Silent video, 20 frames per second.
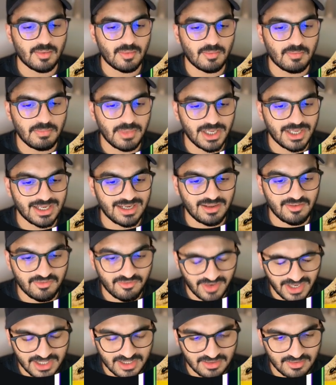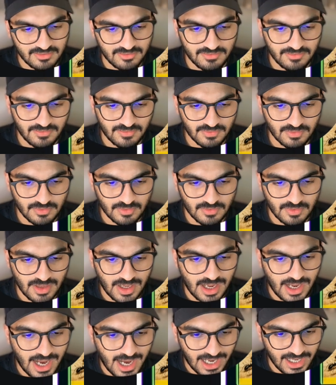make an effective
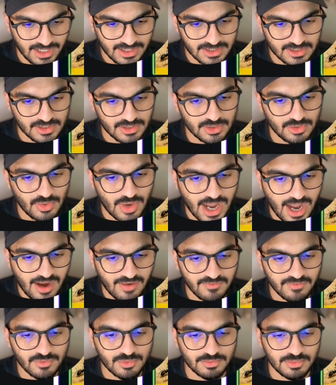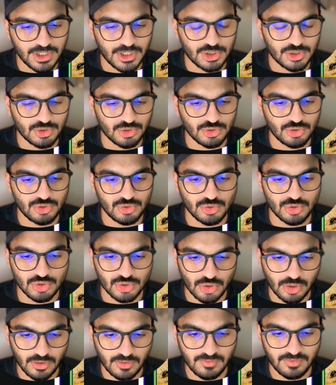ad, you have to make sure you
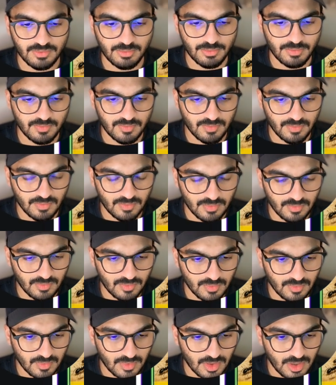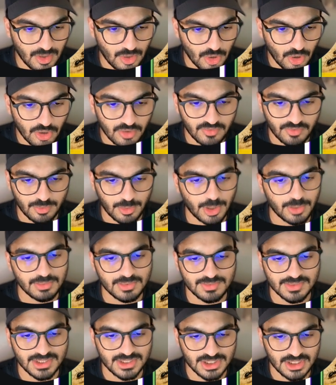solve a lot of
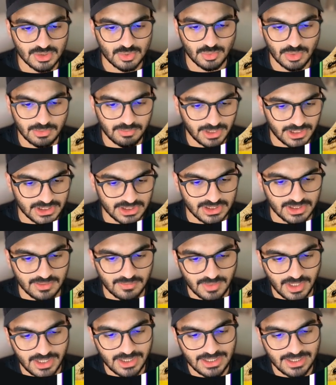problems in just one picture, right?